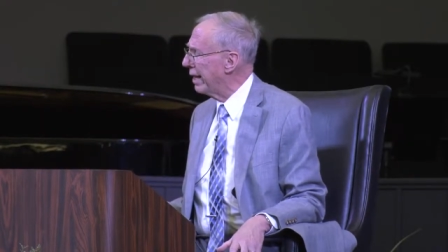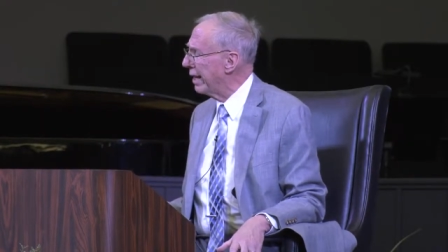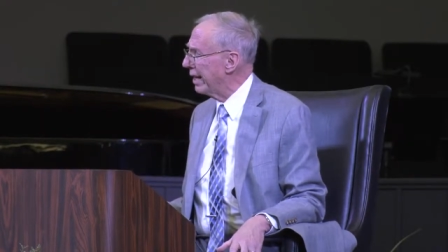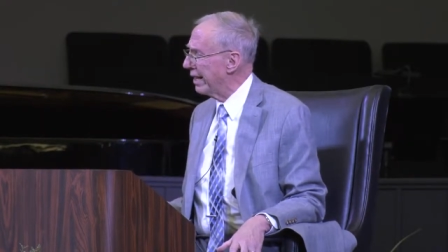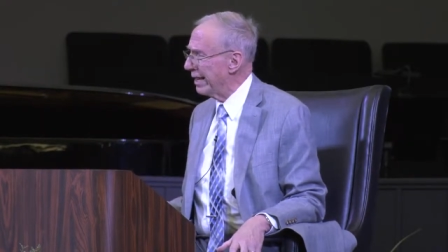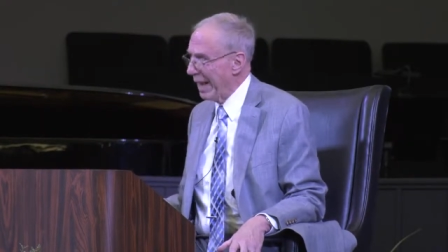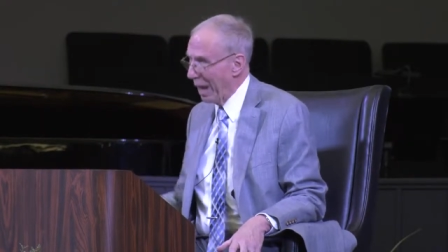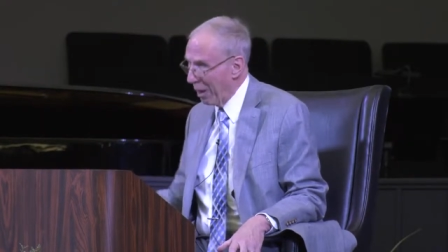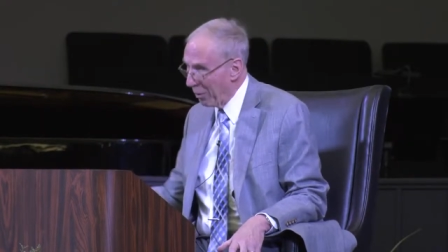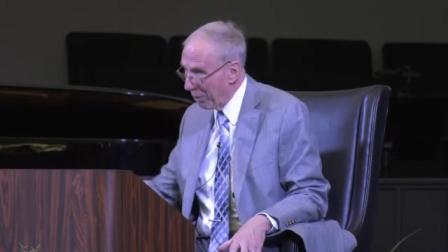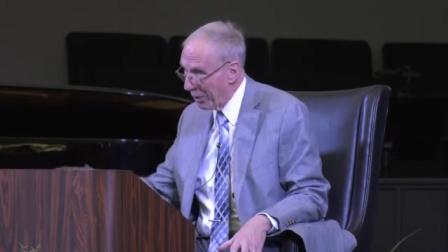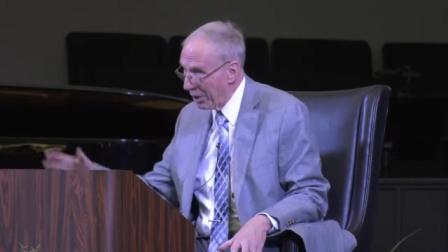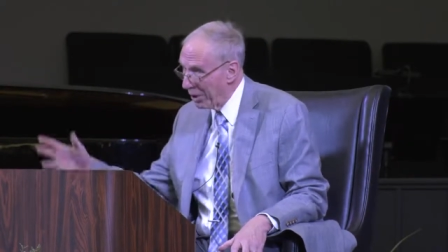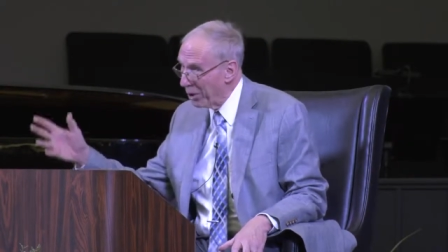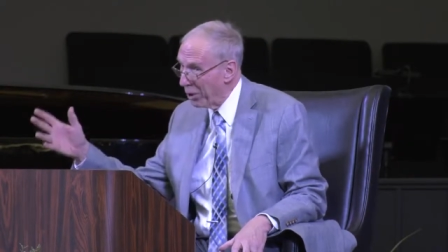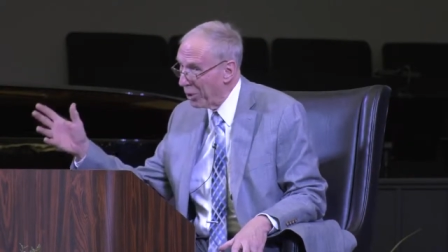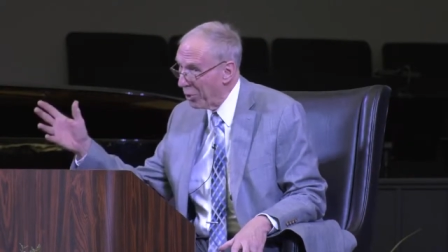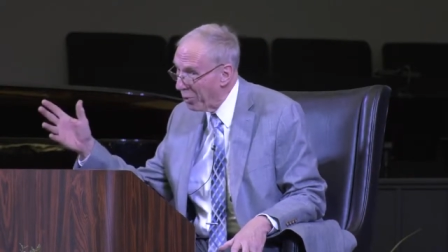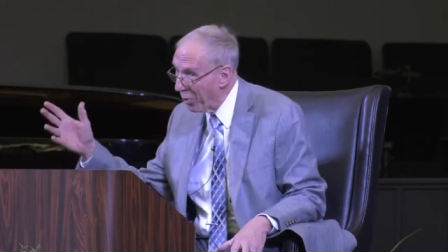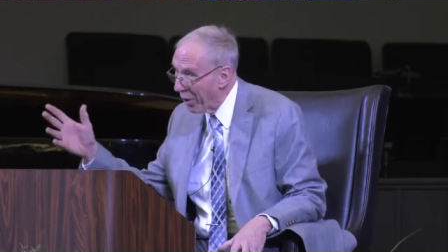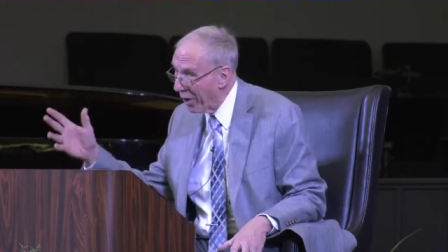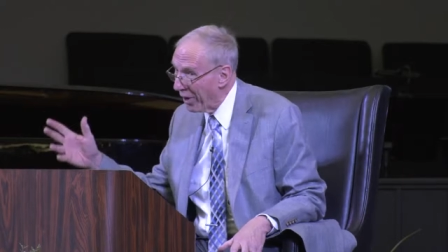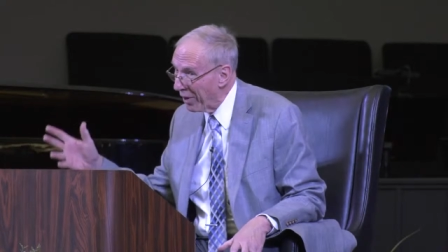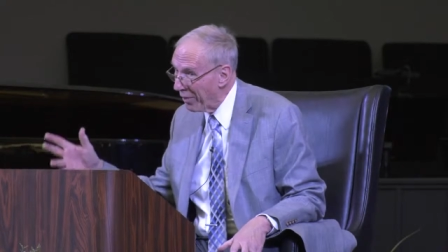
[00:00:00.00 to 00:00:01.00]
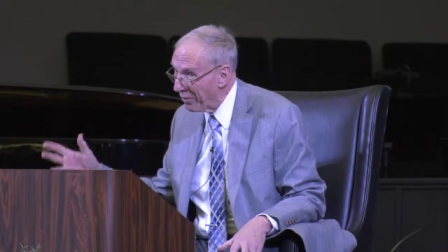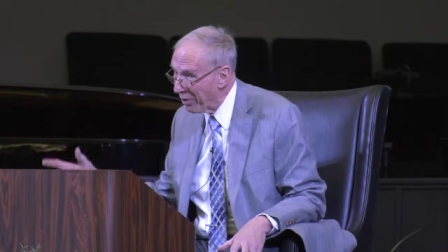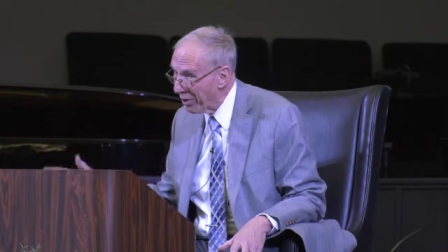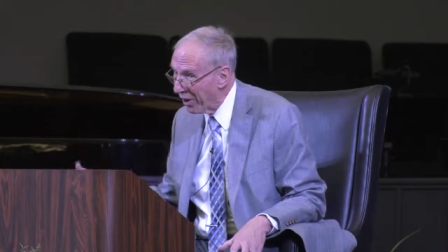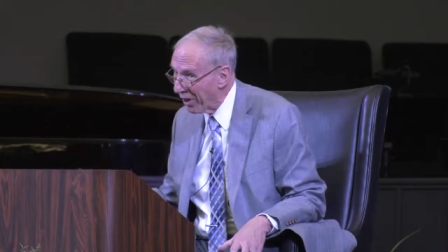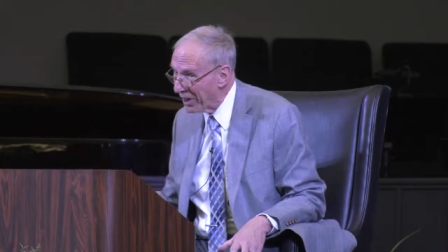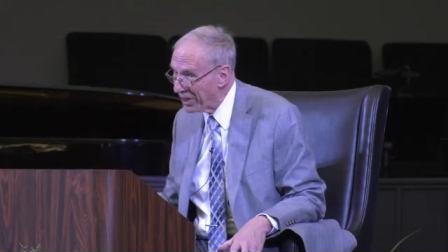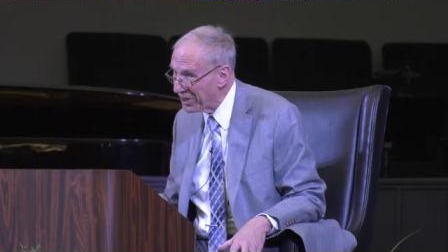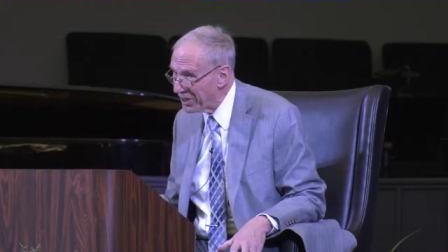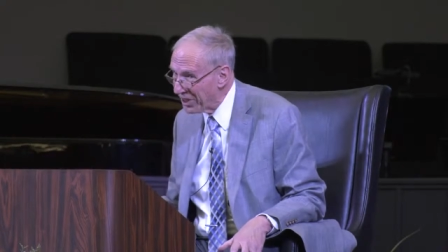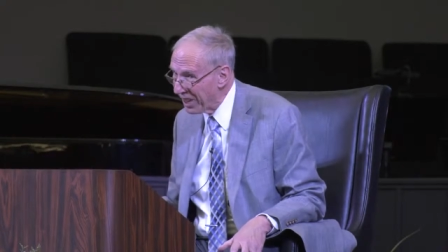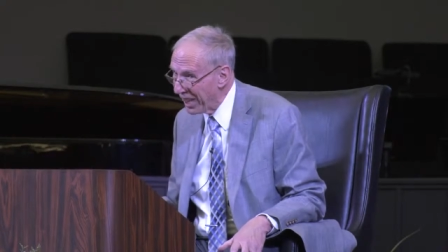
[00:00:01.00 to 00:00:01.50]
Now will you do whatever
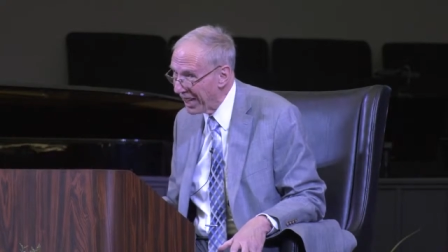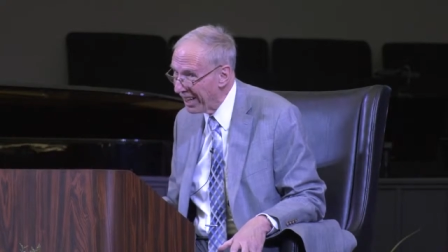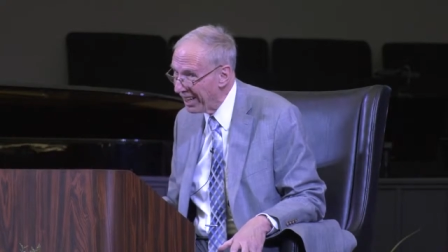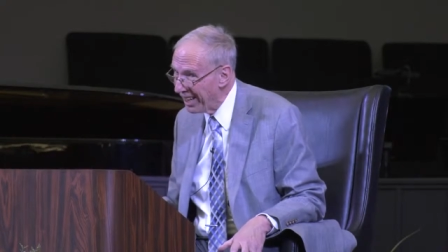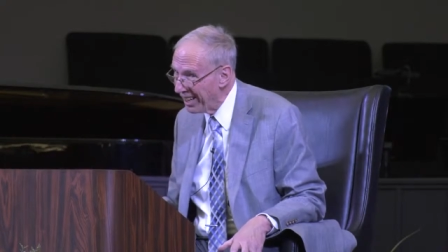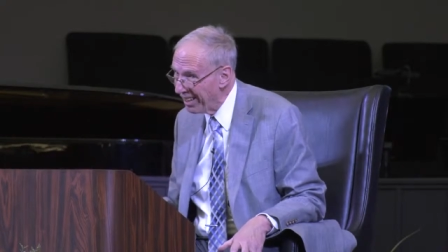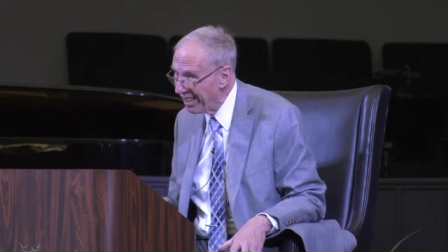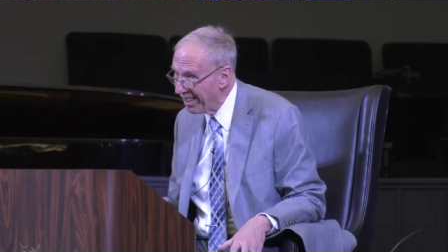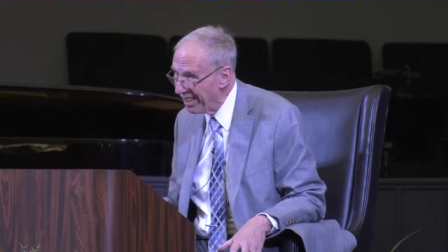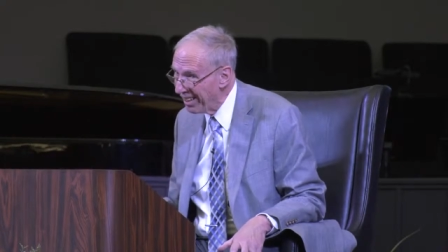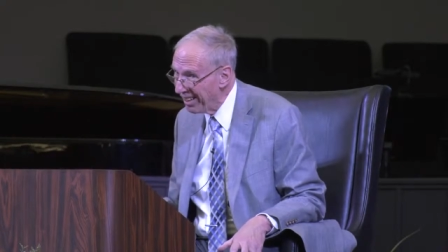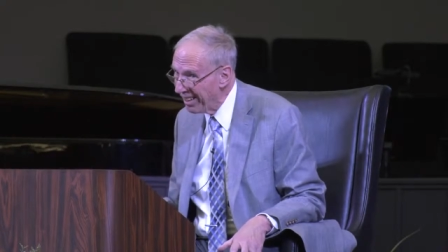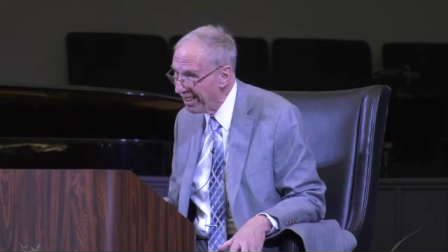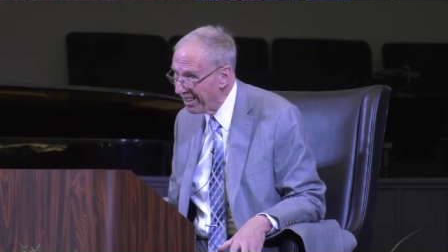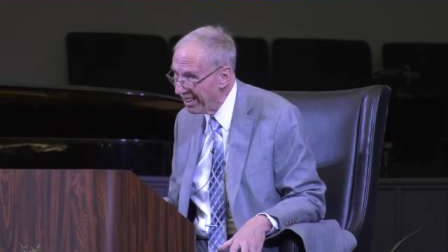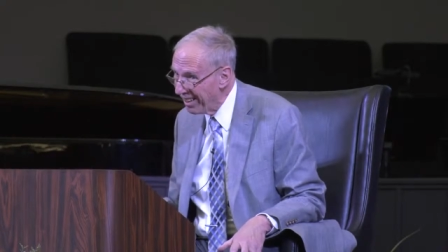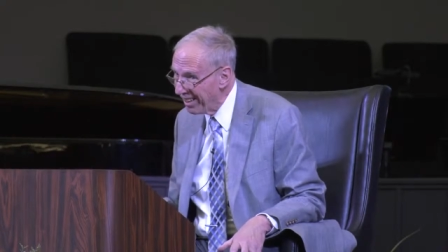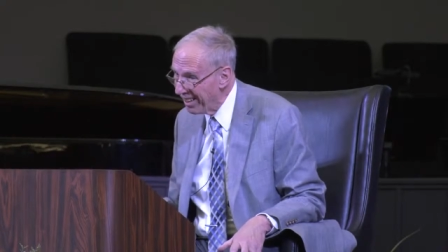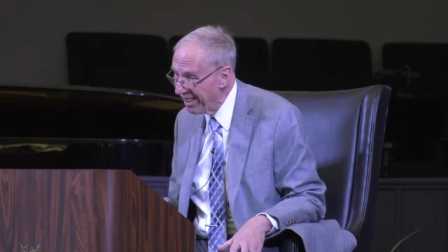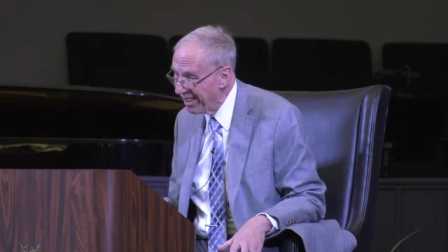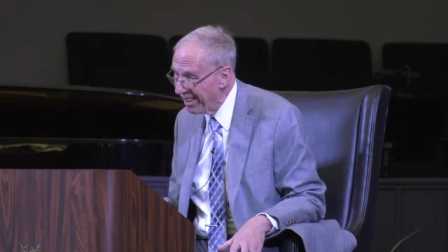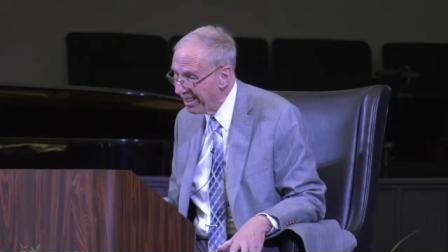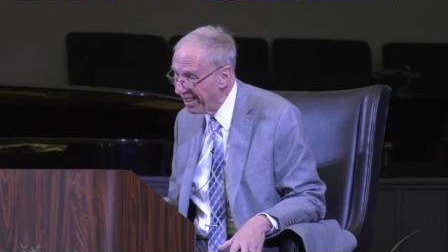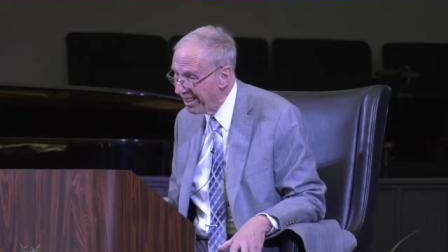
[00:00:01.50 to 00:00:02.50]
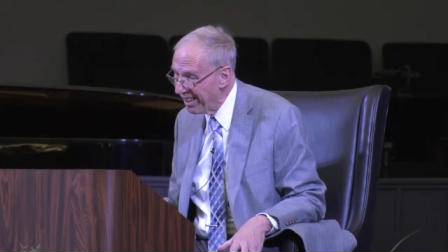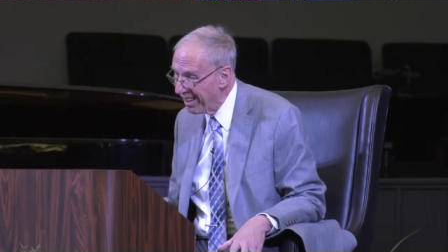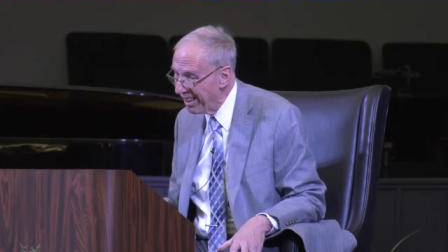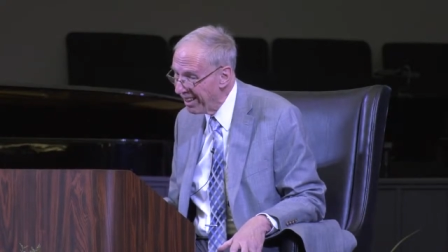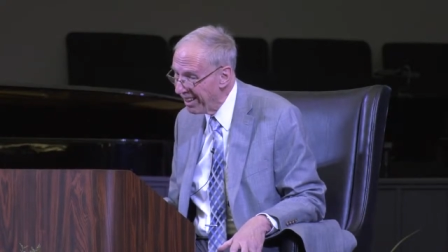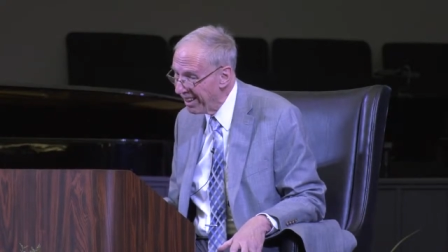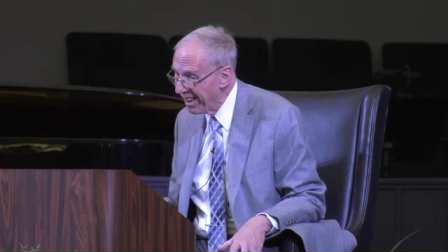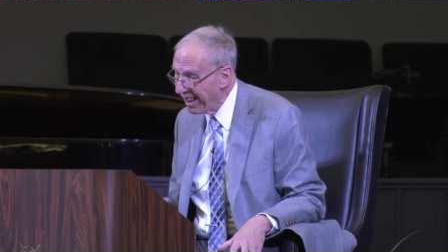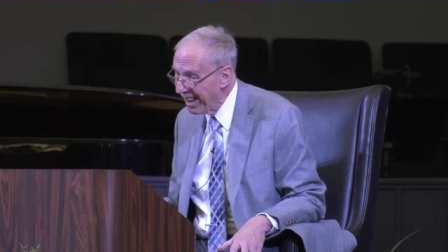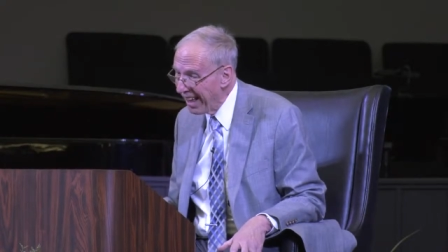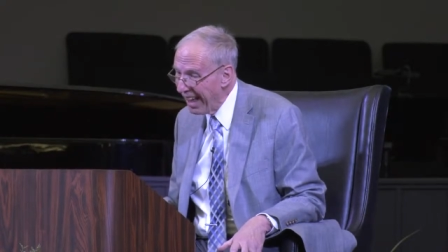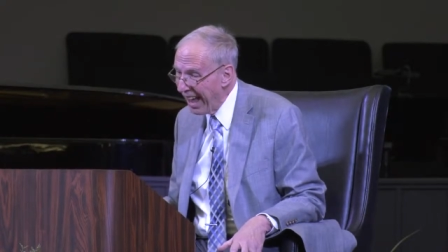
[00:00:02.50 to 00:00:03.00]
I say?
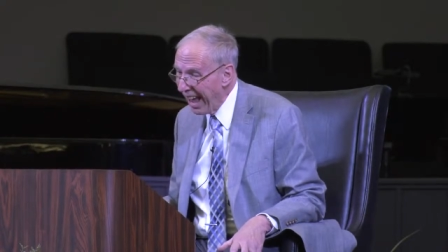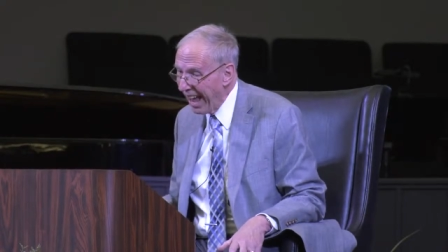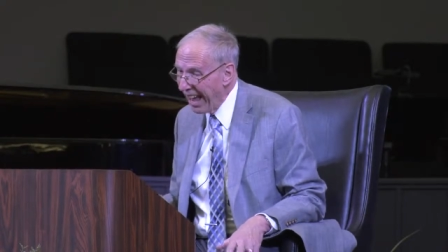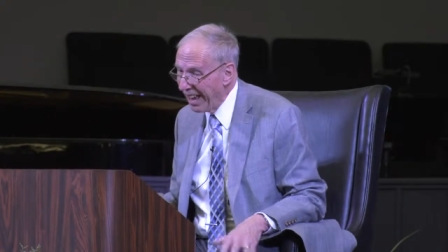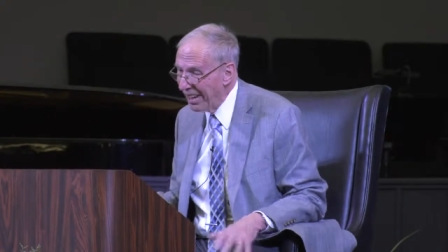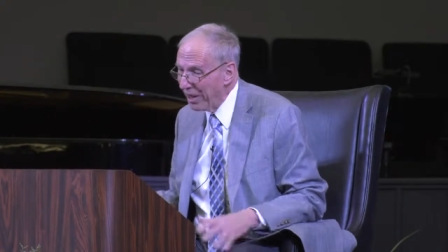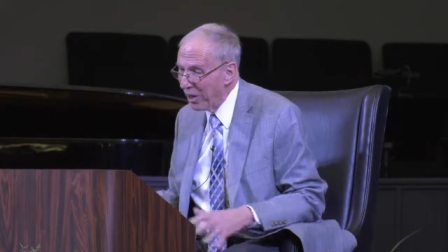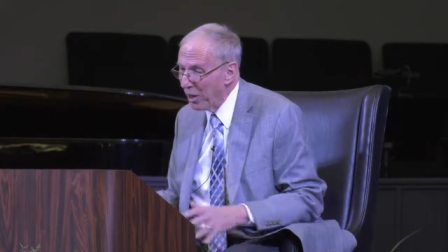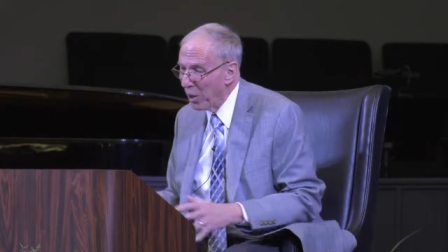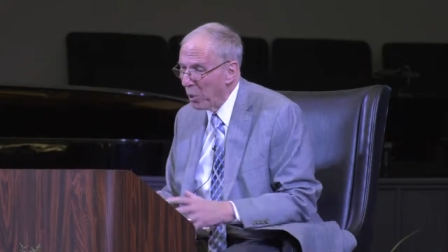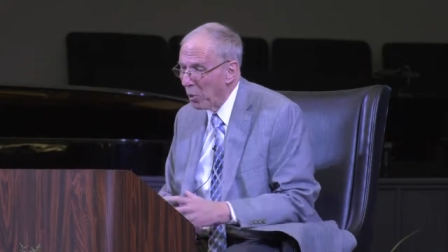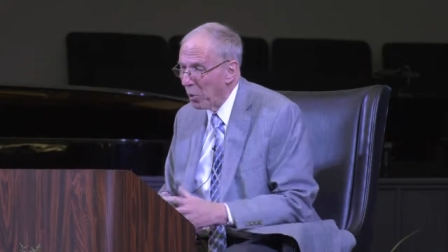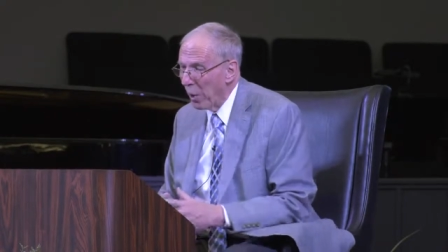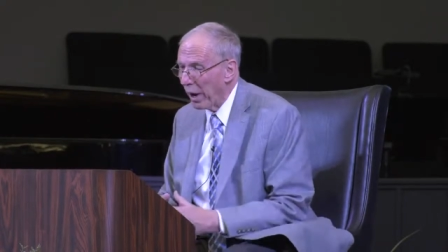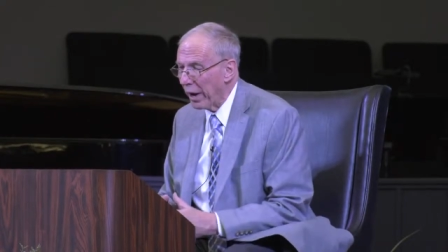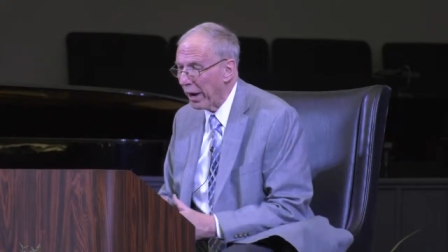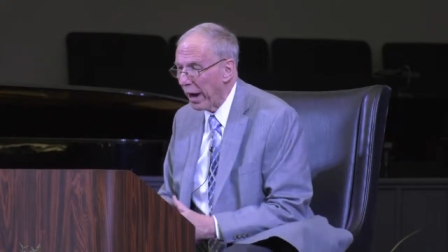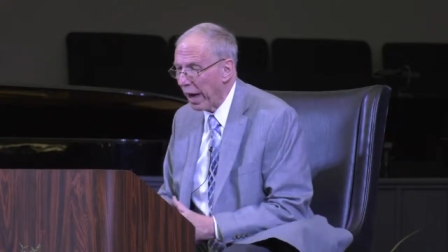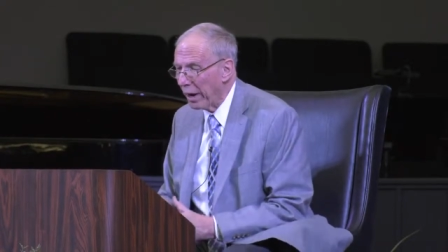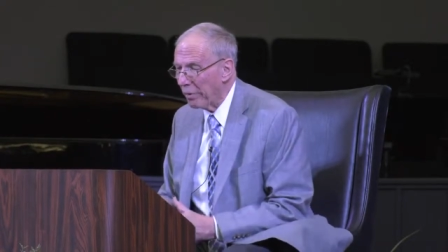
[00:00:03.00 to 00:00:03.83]
And you know what?